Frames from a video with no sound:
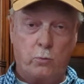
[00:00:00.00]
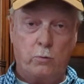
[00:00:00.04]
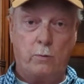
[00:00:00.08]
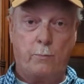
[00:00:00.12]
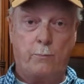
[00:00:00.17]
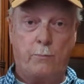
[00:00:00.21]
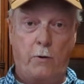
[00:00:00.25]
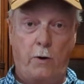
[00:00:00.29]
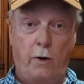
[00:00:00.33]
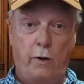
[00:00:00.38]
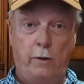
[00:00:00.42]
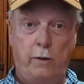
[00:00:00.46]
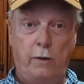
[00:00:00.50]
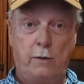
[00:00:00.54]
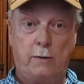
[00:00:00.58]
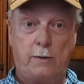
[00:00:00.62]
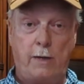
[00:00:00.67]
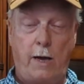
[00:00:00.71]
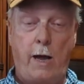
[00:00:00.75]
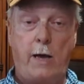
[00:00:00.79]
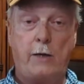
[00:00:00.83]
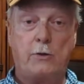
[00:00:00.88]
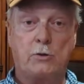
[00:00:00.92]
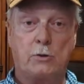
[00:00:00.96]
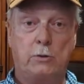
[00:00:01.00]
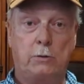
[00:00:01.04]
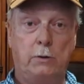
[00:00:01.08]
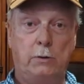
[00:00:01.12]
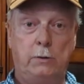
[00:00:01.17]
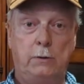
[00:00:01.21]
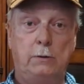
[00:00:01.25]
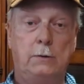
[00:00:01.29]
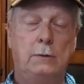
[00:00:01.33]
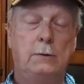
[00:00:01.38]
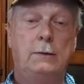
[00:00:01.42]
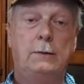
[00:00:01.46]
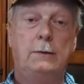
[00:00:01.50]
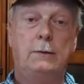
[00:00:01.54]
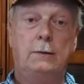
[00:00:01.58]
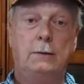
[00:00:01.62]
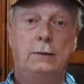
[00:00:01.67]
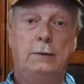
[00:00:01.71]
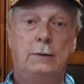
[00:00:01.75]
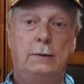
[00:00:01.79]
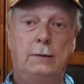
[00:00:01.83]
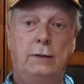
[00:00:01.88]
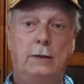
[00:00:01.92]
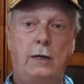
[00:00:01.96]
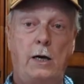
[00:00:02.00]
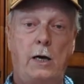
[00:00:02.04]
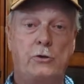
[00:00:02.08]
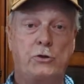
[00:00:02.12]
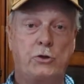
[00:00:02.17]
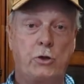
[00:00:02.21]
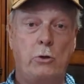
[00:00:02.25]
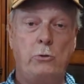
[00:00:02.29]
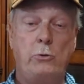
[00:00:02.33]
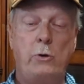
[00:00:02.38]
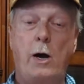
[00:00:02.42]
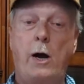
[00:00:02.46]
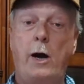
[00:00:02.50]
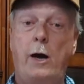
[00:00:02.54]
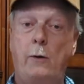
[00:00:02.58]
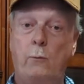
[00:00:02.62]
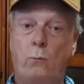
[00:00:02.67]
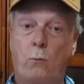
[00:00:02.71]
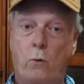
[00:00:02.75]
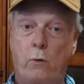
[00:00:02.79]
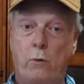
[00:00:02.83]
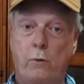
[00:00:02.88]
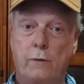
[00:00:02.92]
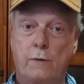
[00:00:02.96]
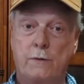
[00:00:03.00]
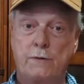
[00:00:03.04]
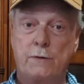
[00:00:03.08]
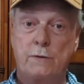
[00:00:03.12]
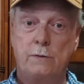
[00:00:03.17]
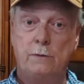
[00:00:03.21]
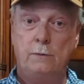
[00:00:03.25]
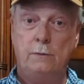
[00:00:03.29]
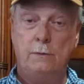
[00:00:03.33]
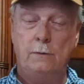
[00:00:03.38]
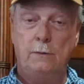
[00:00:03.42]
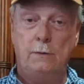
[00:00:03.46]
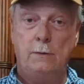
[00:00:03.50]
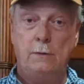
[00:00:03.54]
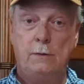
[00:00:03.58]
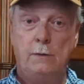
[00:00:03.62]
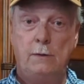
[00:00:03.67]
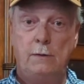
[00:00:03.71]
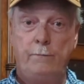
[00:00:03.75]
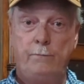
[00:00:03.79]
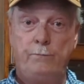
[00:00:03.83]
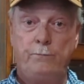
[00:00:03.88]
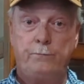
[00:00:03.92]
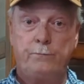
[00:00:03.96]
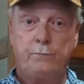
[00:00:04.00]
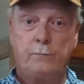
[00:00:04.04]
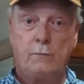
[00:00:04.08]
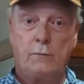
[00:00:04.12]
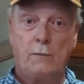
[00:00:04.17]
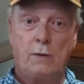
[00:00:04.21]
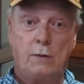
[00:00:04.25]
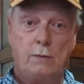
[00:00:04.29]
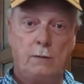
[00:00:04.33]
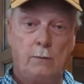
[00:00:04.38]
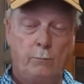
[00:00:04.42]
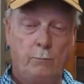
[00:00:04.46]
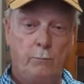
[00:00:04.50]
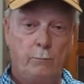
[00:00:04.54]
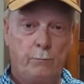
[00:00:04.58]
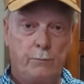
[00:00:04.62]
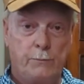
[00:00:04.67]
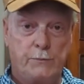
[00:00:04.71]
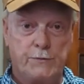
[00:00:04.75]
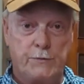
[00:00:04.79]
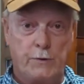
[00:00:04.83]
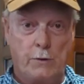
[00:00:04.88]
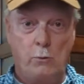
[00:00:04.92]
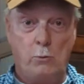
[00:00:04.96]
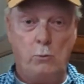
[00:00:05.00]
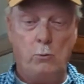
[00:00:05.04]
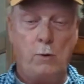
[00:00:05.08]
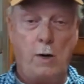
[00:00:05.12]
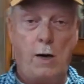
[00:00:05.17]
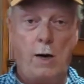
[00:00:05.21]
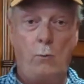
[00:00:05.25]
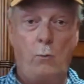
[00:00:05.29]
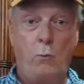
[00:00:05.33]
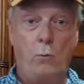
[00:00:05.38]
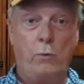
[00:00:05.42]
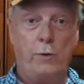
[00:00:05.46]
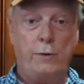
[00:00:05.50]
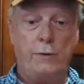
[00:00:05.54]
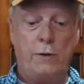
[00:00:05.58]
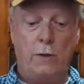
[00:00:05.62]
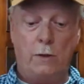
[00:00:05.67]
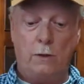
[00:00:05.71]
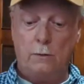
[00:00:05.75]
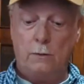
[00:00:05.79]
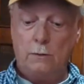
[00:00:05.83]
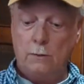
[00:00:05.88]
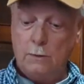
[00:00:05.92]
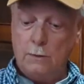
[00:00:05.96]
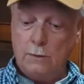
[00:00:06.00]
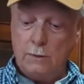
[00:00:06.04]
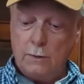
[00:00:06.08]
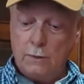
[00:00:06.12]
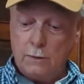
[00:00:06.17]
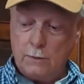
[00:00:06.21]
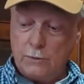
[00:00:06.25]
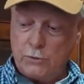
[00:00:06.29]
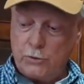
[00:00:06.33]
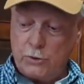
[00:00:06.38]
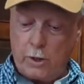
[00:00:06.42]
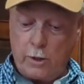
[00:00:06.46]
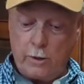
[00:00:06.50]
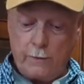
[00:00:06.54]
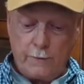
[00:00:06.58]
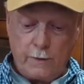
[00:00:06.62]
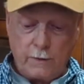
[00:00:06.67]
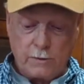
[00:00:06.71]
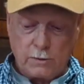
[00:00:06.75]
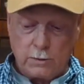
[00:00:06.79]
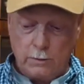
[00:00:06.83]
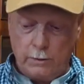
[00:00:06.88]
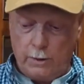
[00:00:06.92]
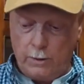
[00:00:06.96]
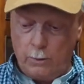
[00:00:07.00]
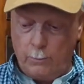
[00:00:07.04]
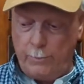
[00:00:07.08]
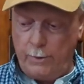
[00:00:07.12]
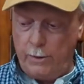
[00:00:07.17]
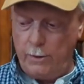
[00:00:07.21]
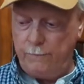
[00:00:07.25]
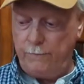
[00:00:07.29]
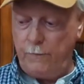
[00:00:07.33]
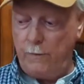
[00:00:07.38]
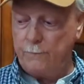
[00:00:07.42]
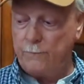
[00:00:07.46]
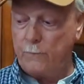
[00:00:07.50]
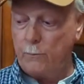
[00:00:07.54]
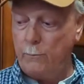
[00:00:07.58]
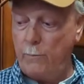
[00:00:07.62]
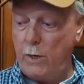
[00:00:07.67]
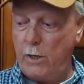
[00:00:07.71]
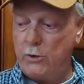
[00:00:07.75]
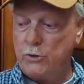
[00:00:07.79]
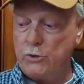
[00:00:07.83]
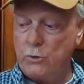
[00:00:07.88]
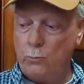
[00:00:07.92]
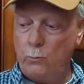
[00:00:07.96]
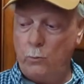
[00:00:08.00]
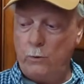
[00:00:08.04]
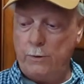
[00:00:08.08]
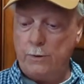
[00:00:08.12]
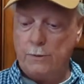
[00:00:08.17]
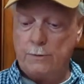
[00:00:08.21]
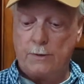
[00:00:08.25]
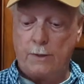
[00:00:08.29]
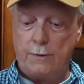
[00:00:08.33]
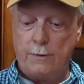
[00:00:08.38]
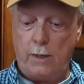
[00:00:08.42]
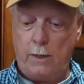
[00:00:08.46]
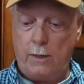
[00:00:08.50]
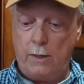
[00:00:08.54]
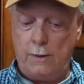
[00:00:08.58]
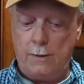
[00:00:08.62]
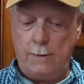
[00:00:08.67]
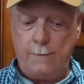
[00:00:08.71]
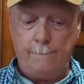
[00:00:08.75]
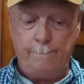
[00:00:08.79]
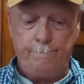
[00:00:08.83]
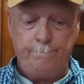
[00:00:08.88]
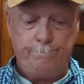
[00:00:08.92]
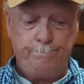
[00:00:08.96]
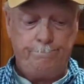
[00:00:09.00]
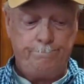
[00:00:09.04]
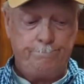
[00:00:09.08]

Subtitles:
where the product actually, I show you how it works. So I wanted to share this little bit of information with you today.